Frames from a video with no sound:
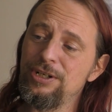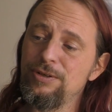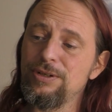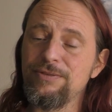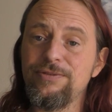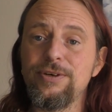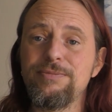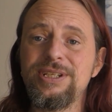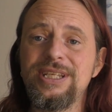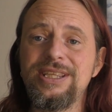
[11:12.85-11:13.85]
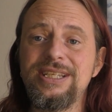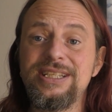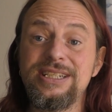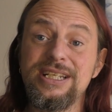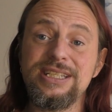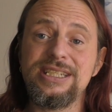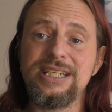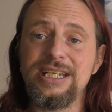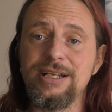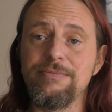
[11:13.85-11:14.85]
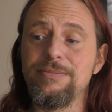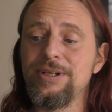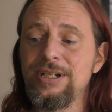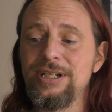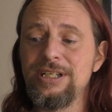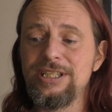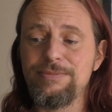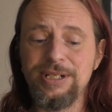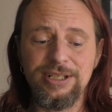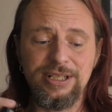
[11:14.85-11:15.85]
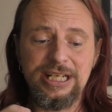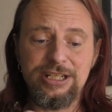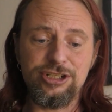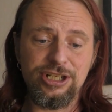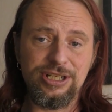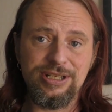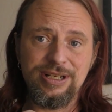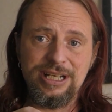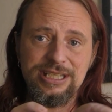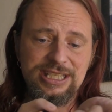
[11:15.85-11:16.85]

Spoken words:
who confirmed that this does to him smell like gin and